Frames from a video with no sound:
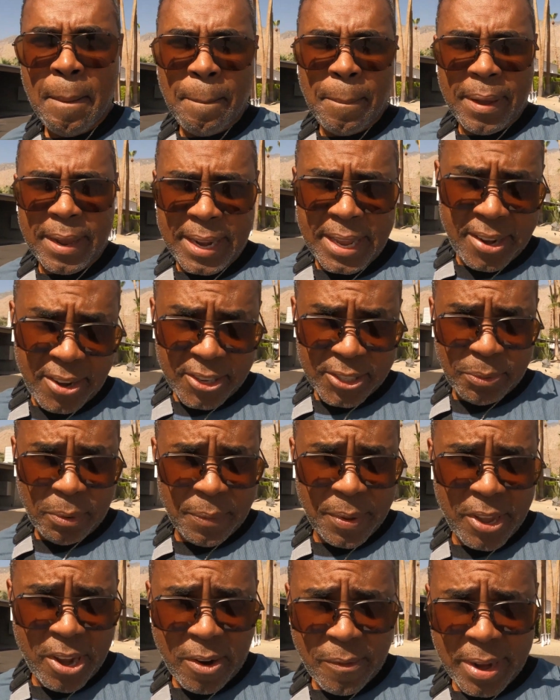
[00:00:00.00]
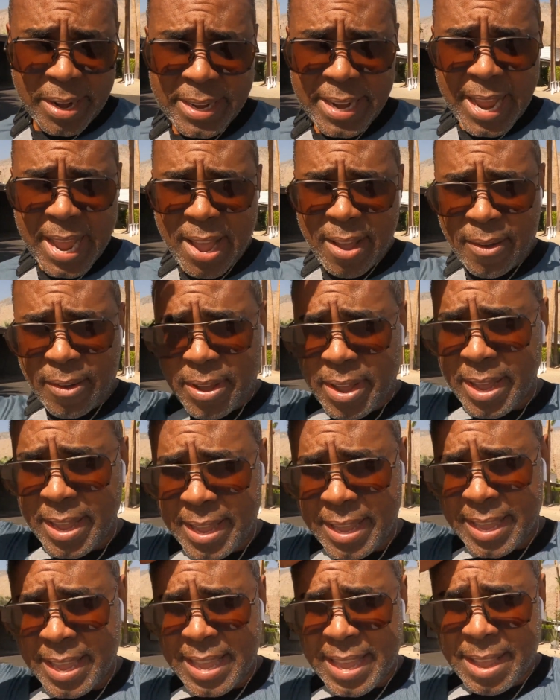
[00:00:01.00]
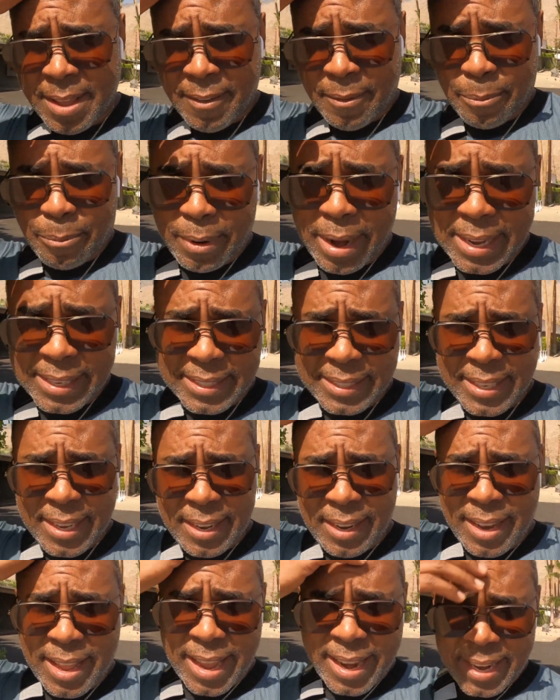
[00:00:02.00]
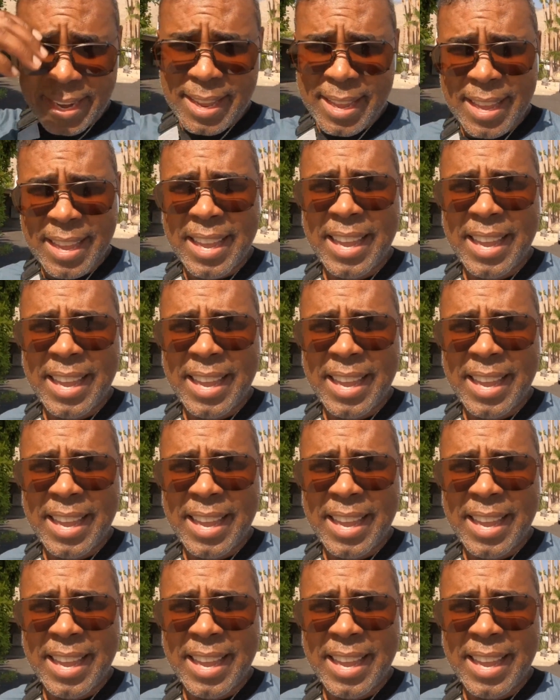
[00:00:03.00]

But here's where we are right now. Bright sunlight.